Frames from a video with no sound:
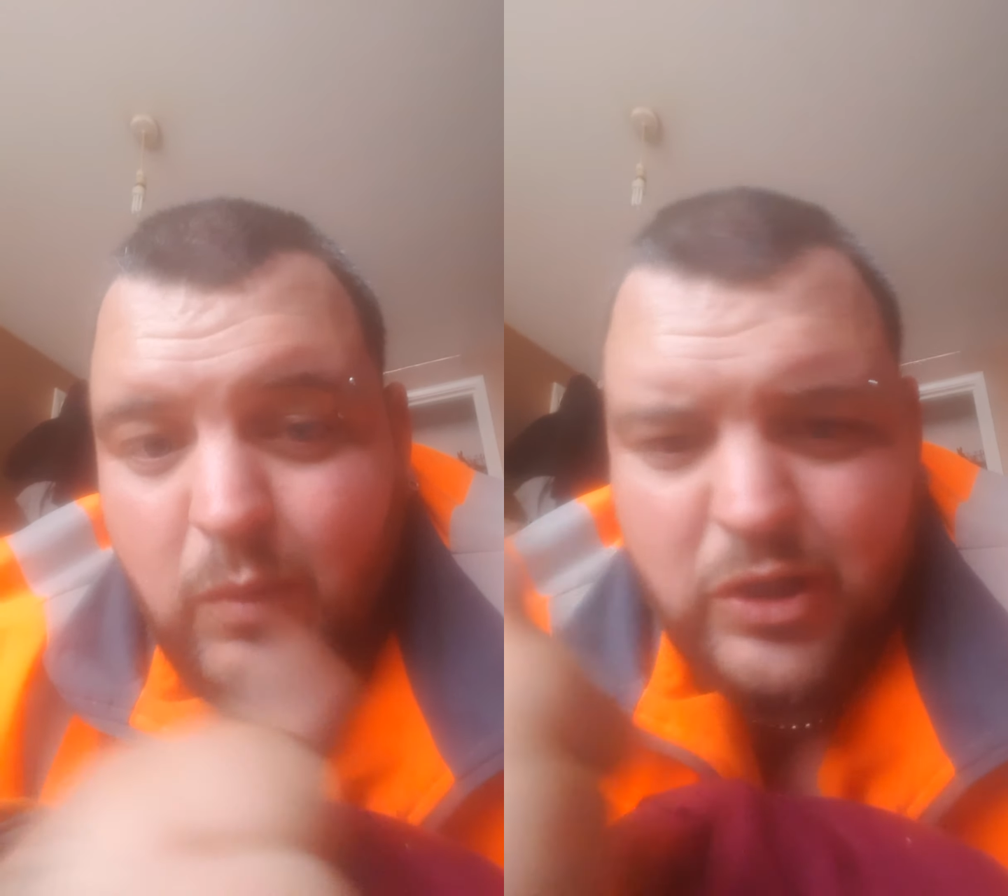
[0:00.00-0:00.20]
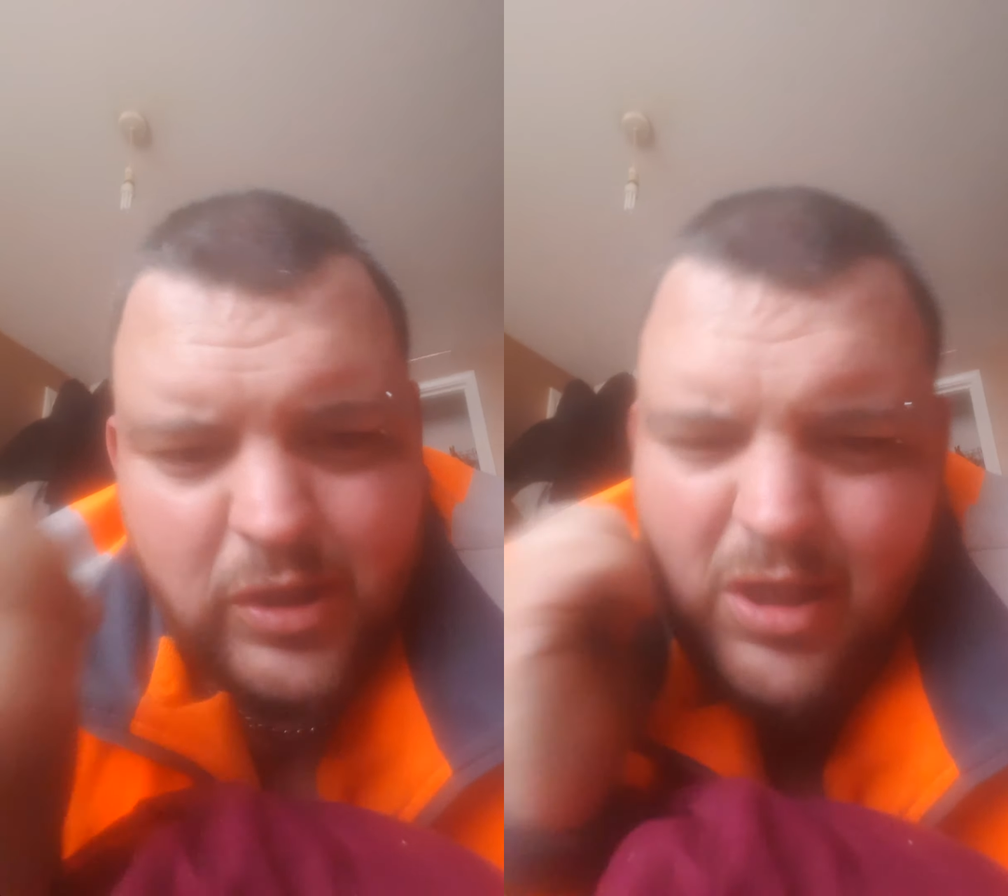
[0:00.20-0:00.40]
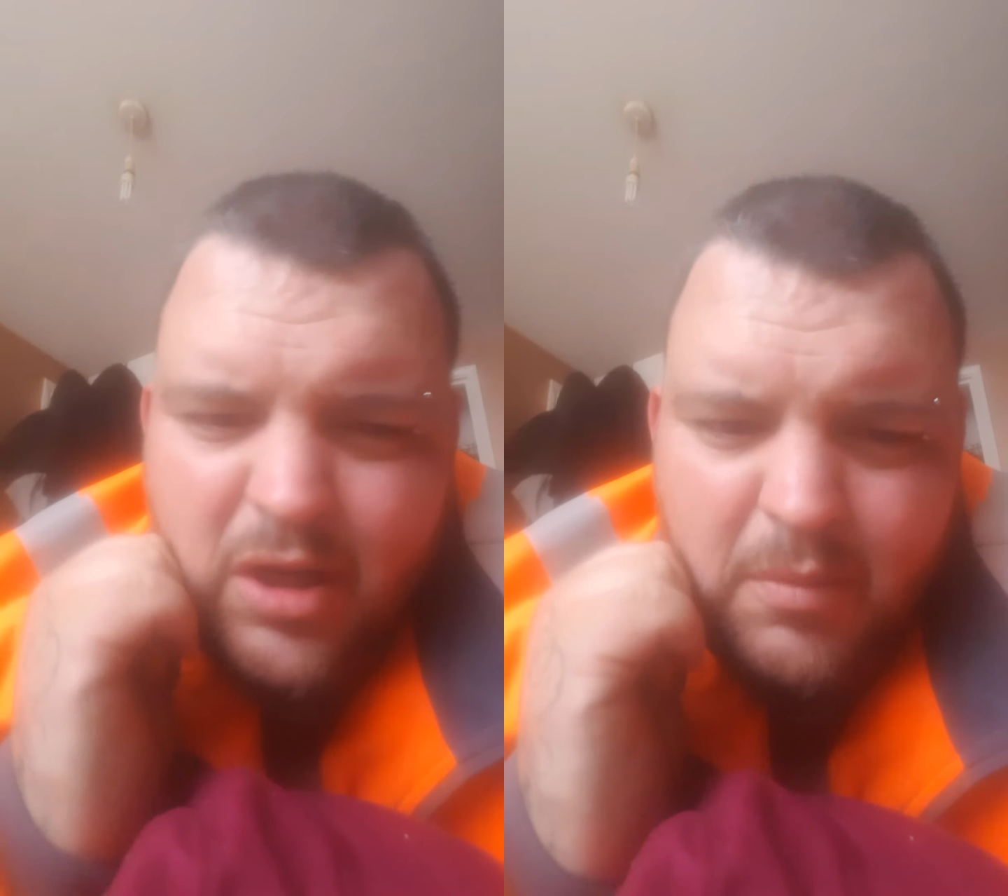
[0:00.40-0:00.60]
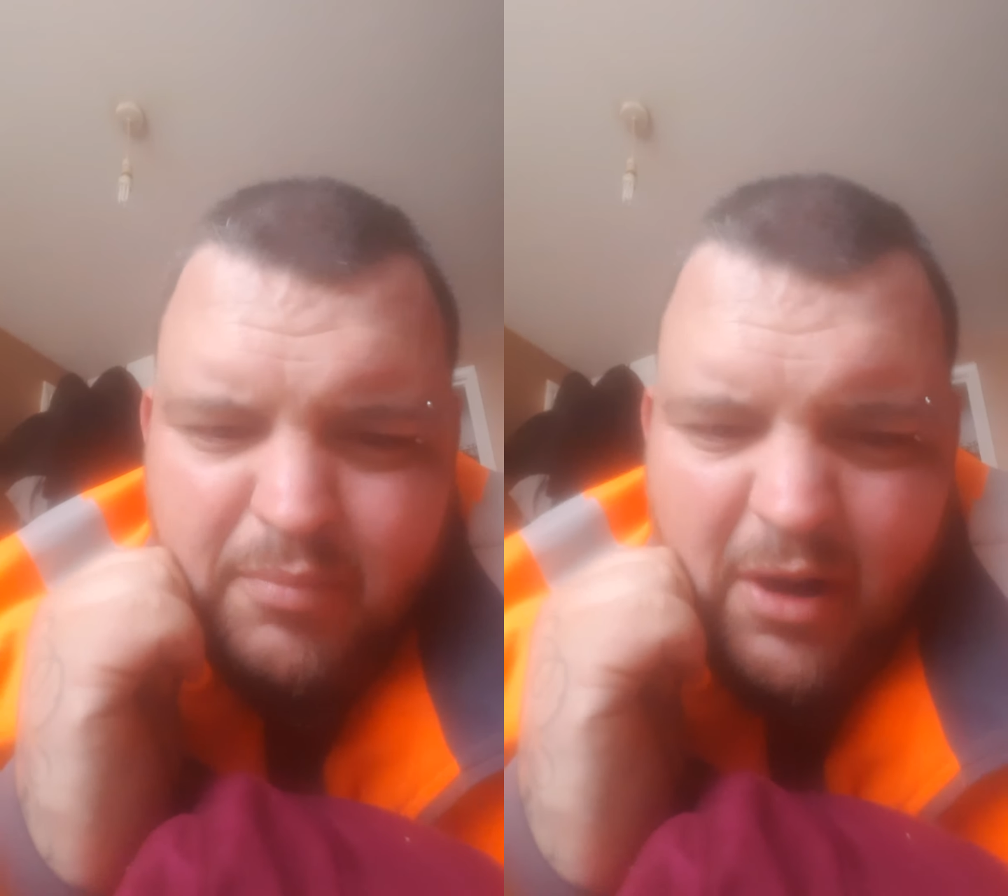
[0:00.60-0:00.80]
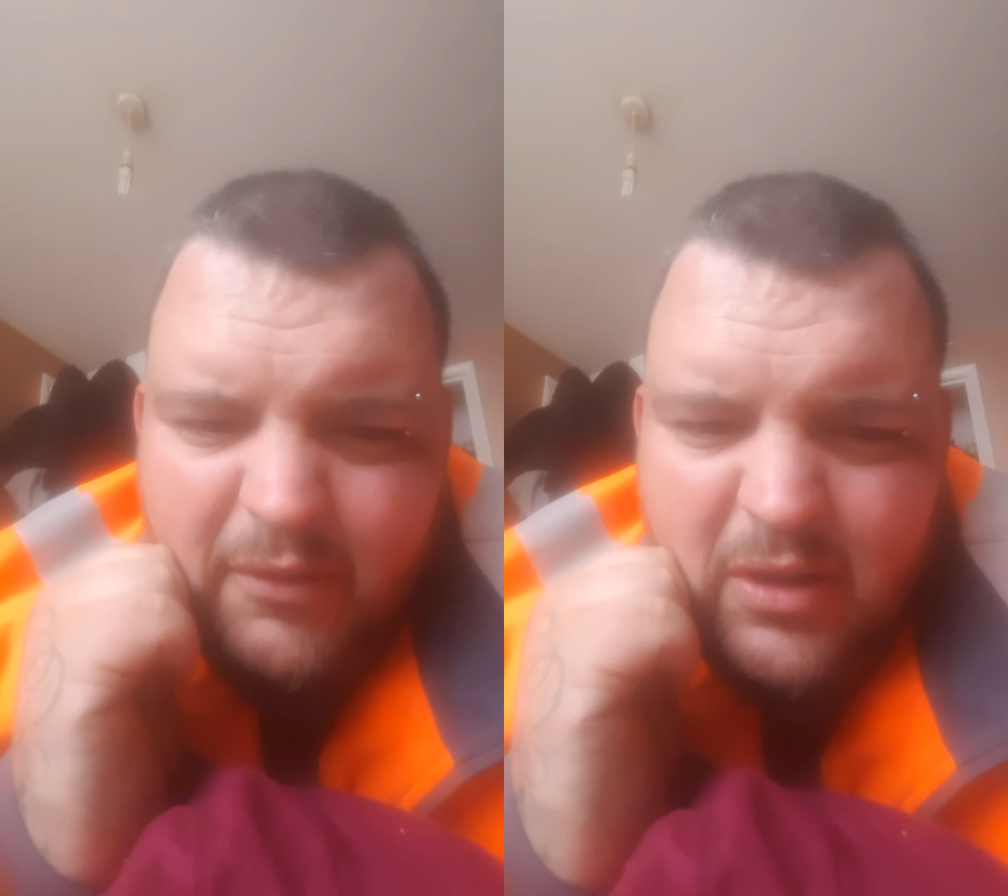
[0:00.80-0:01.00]
which I did in a
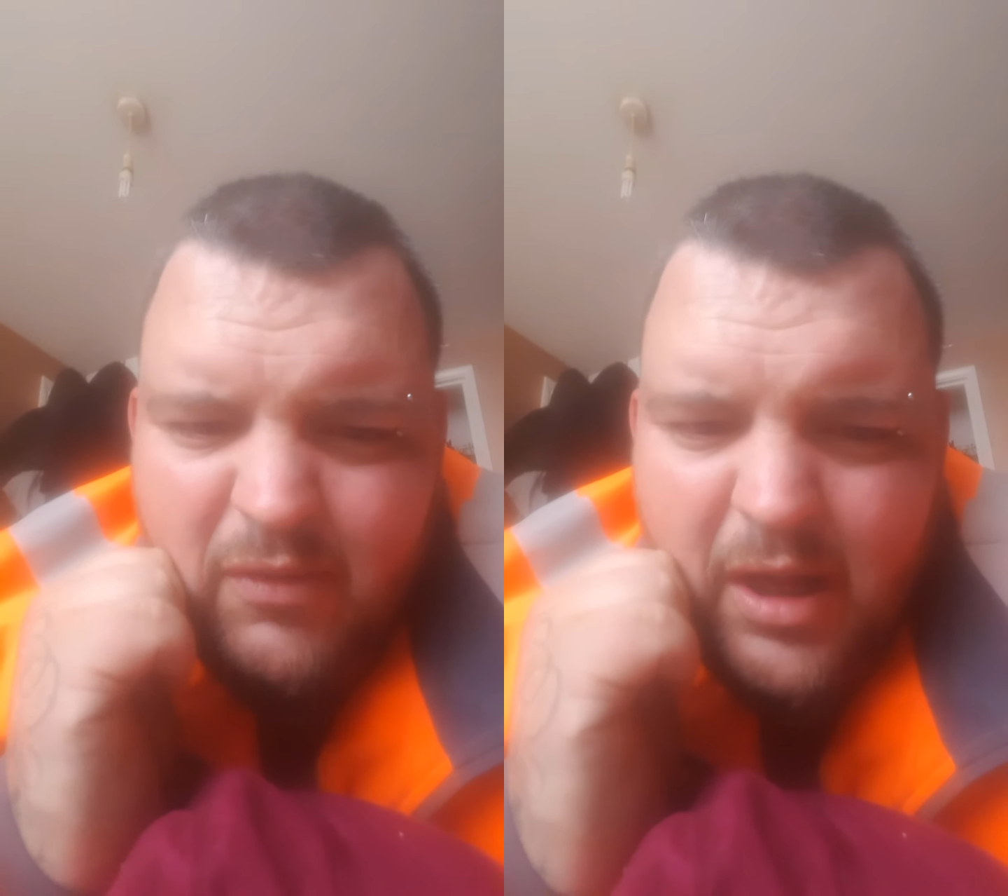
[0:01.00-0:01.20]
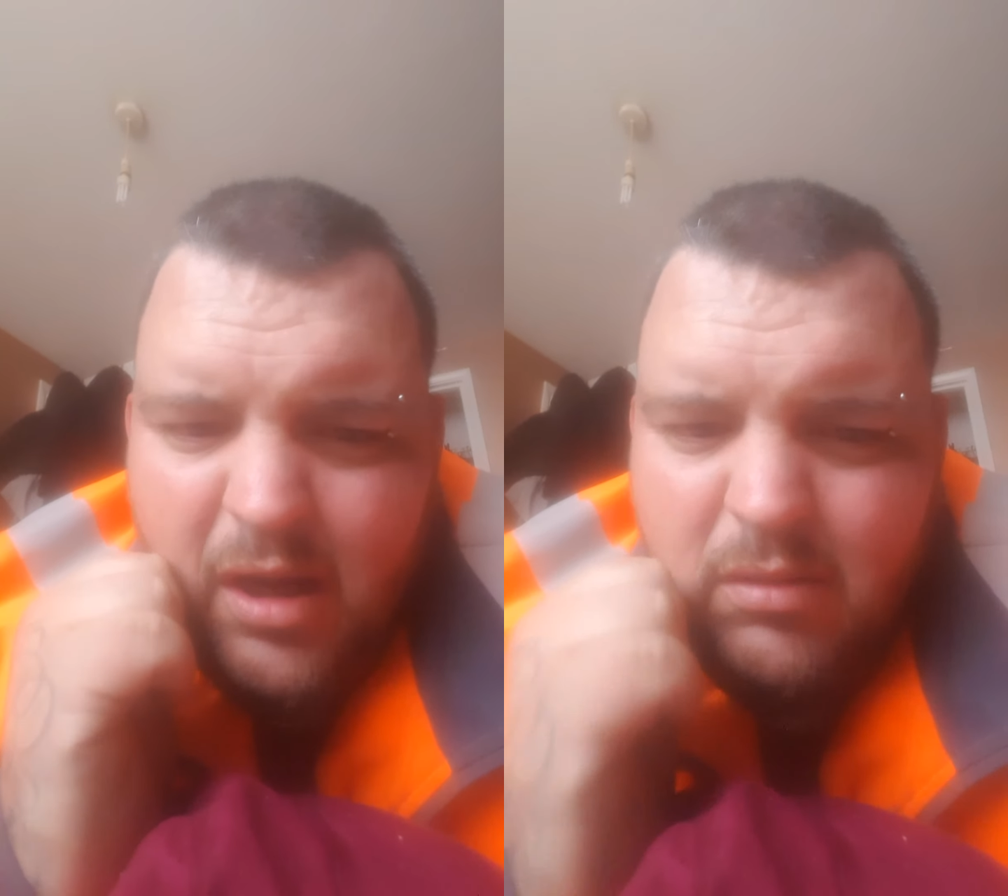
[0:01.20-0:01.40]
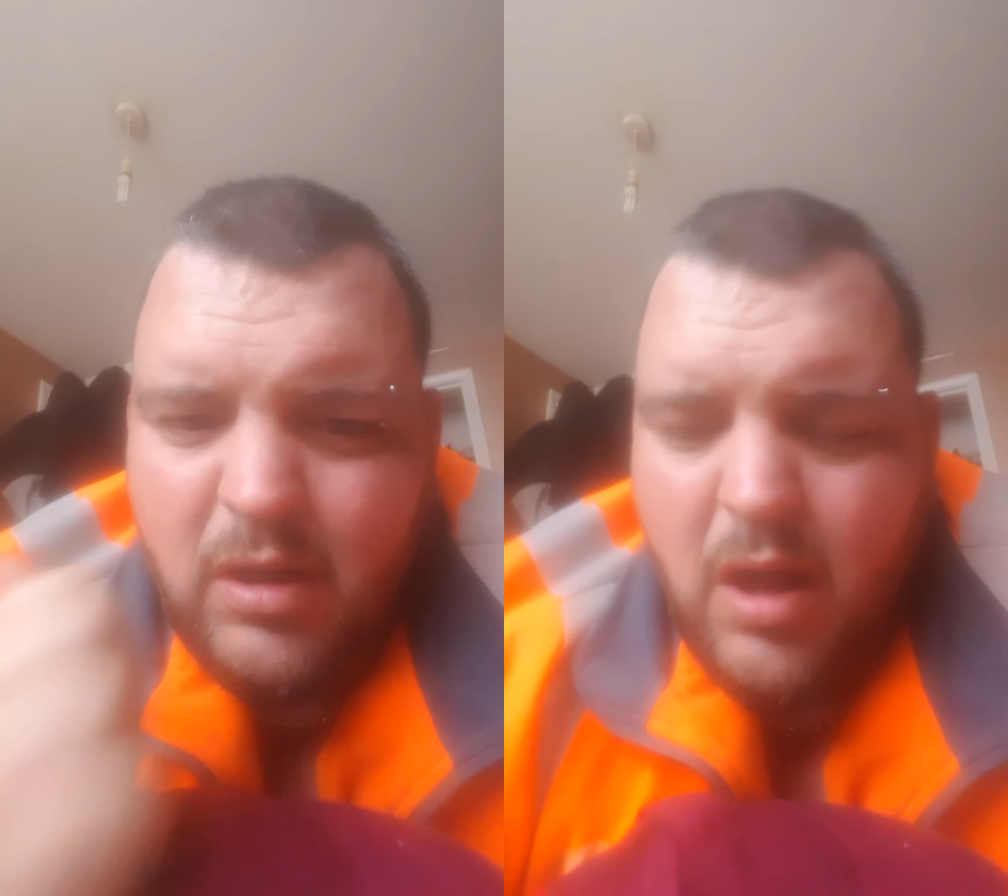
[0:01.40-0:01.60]
previous video.